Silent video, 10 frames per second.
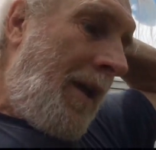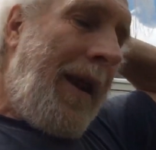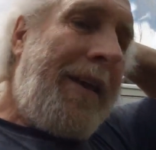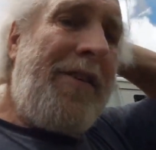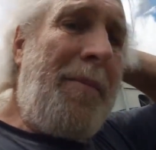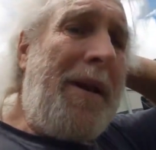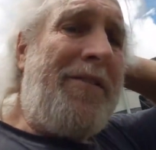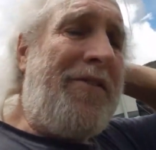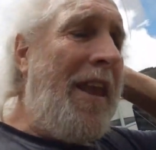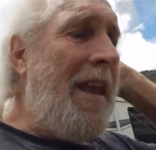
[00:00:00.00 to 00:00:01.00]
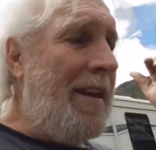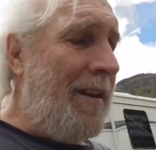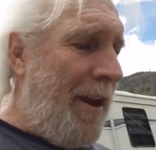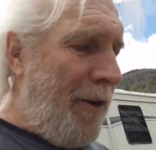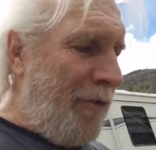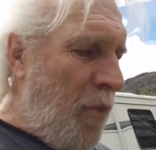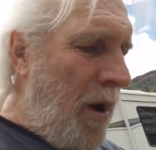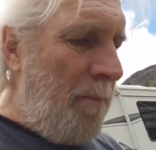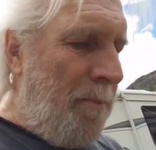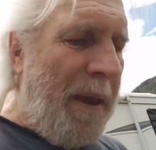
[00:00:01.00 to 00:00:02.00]
like somebody standing there is
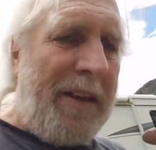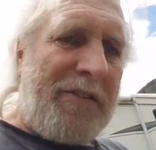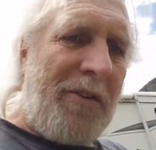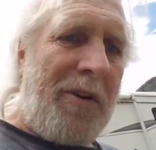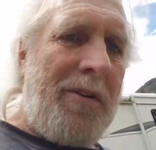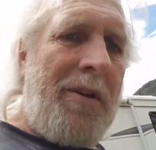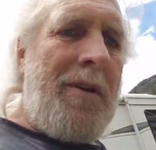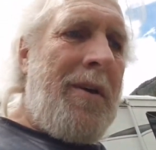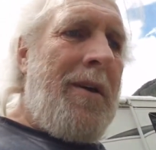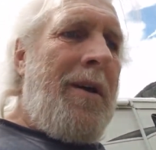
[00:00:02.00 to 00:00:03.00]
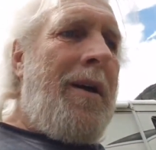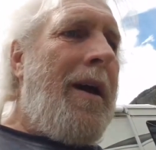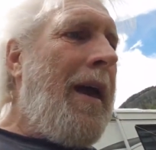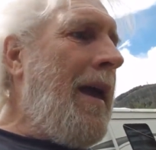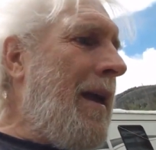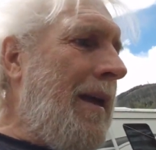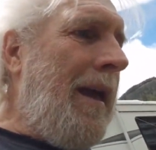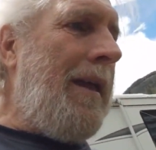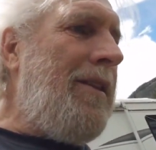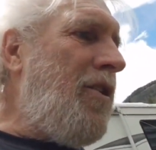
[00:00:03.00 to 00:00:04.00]
1 pixel,
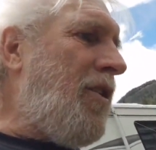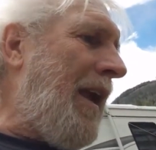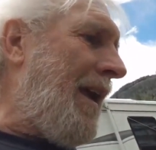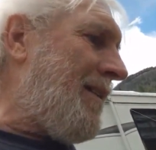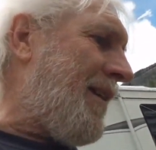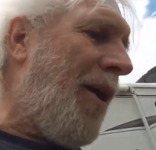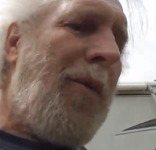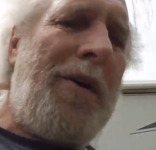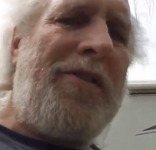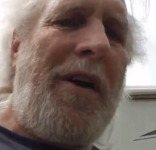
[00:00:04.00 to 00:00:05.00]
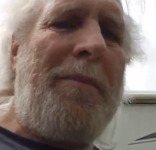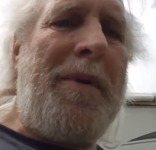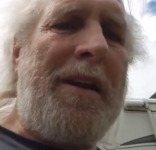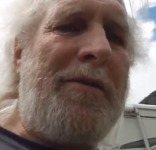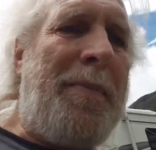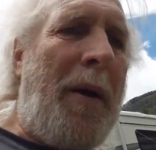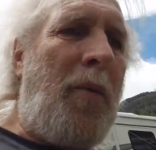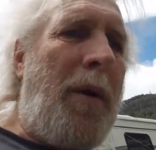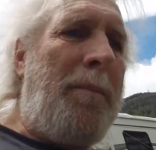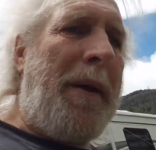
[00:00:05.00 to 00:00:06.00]
and you can't tell what something is by
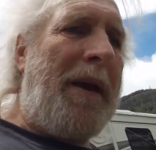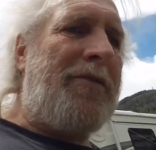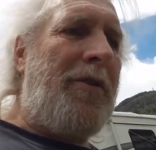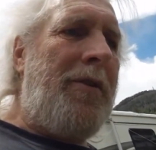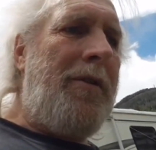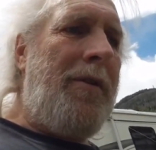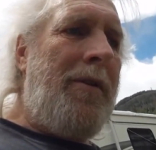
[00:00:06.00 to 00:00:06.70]
1 pixel.